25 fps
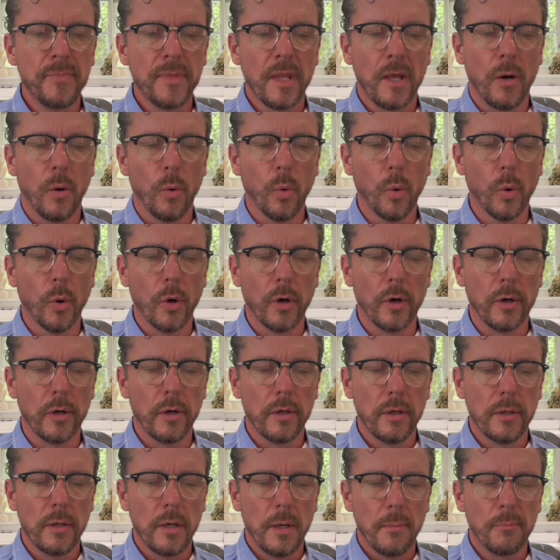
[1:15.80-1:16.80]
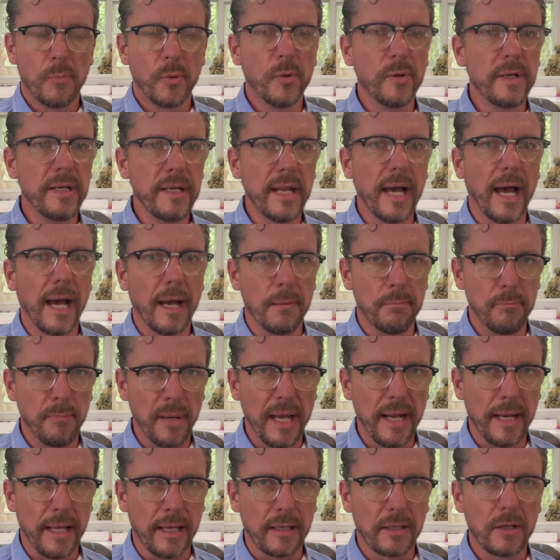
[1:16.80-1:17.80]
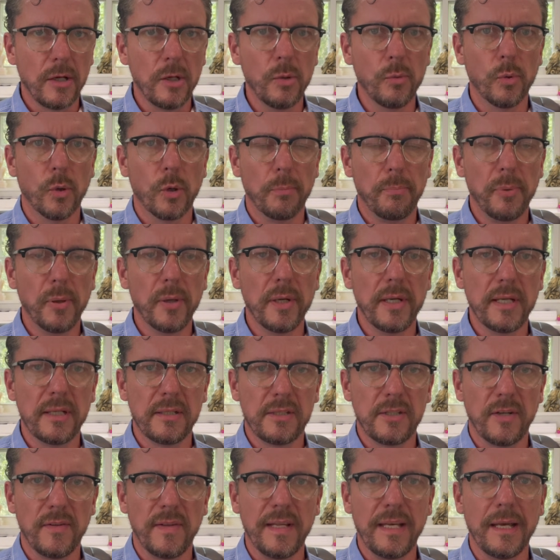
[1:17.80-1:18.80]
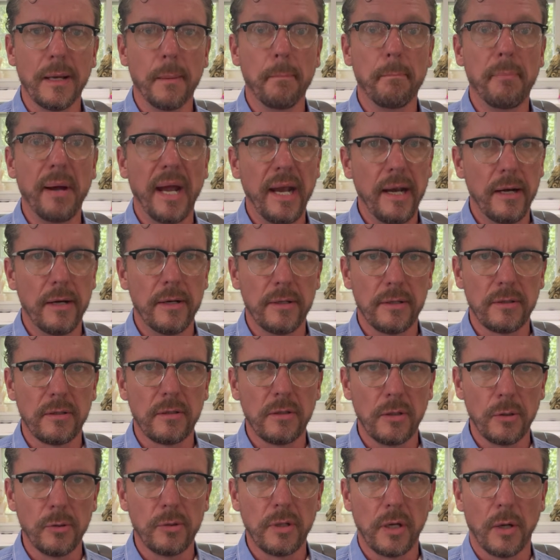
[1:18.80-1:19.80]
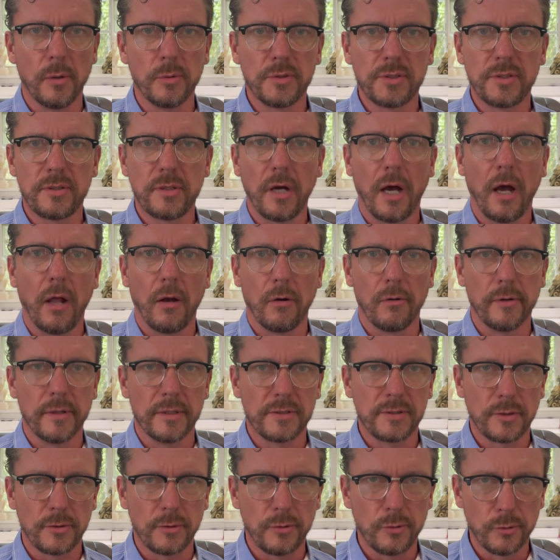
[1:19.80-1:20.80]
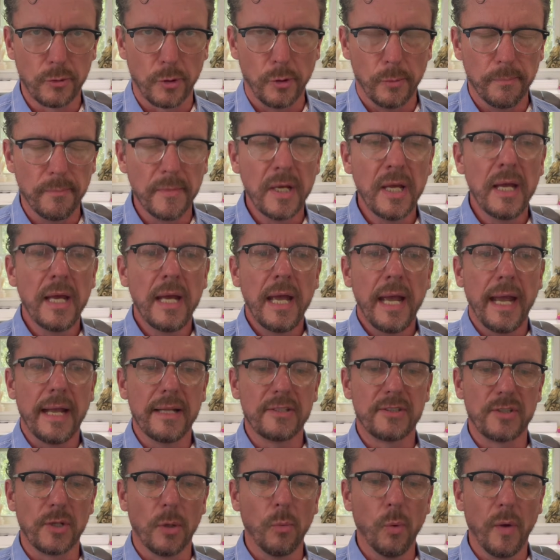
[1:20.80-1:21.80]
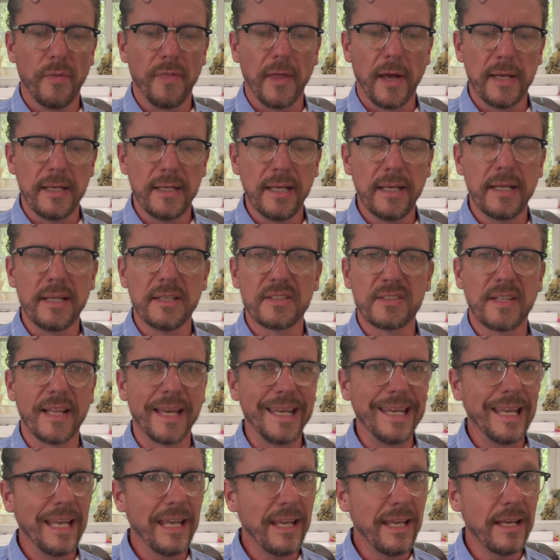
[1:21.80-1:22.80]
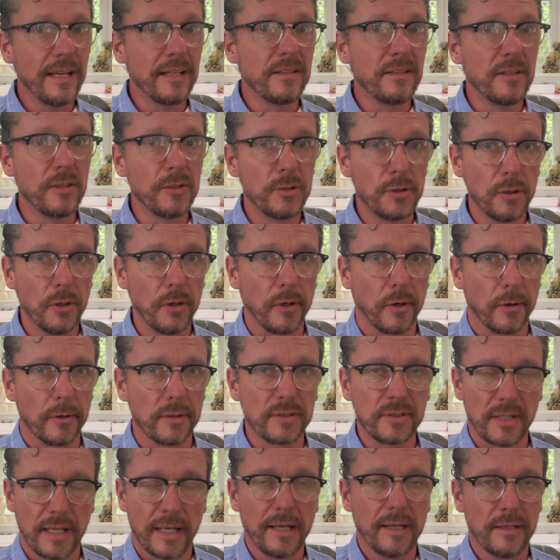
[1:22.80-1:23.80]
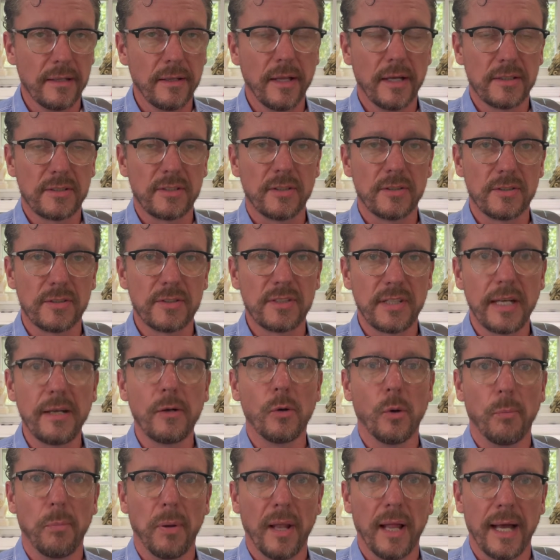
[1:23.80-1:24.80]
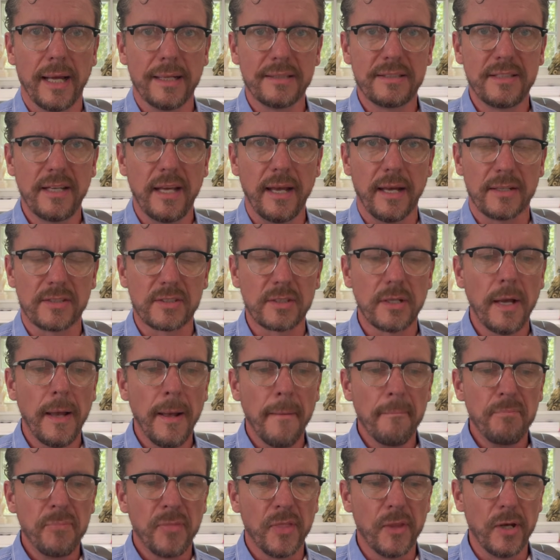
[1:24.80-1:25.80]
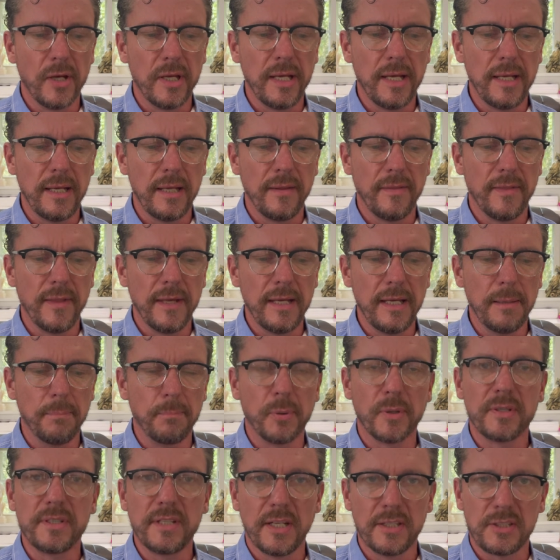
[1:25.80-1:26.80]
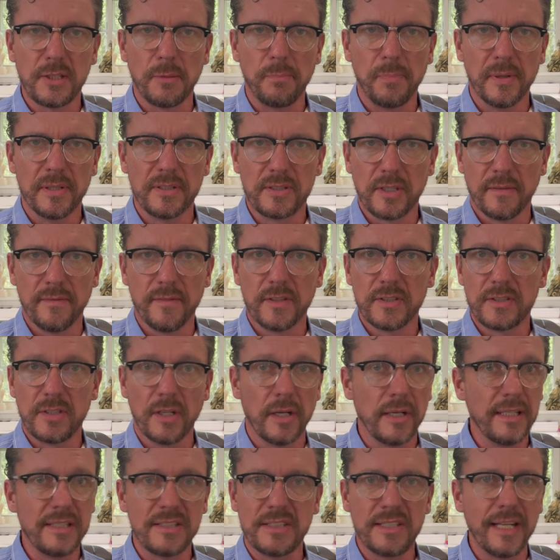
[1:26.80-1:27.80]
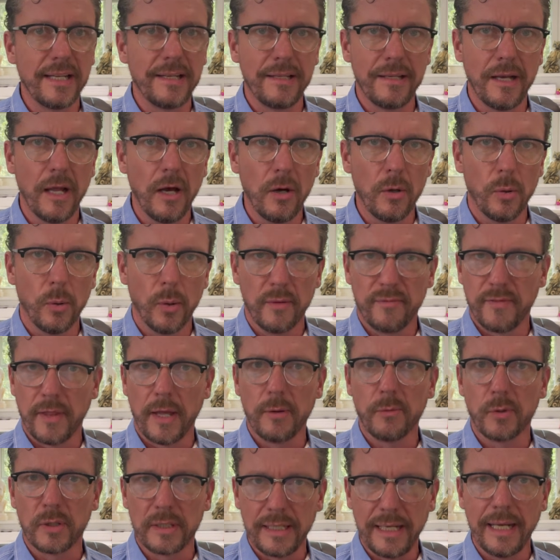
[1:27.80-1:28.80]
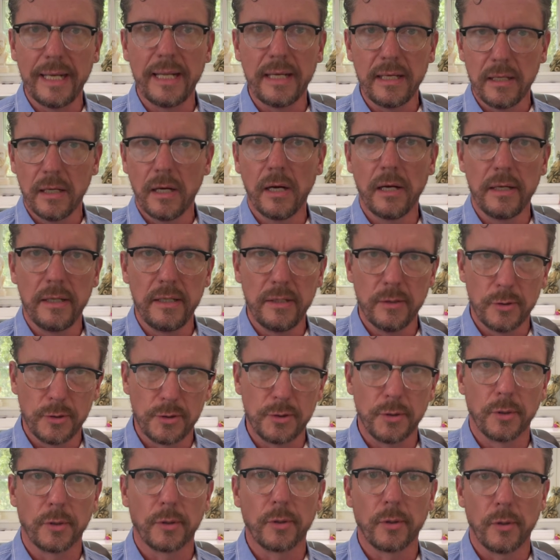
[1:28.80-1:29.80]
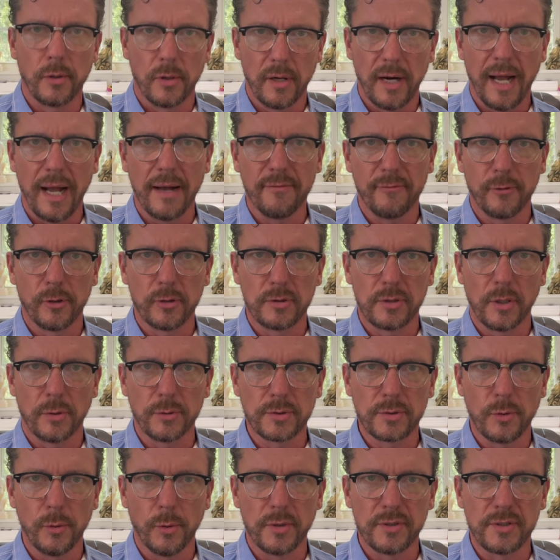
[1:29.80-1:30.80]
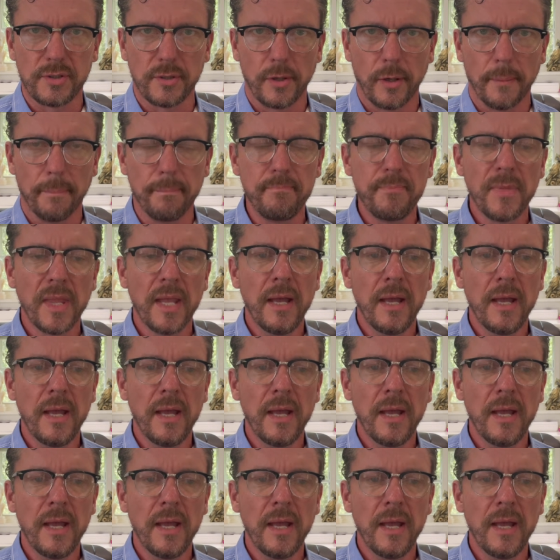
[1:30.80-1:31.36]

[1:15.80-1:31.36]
or pre-diabetic who were put into the impaired glucose tolerance group. And so what they did is they hid the sugars. That's a single blind test. The participants of the studies didn't know if they were getting honey or sugar or high fructose corn syrup.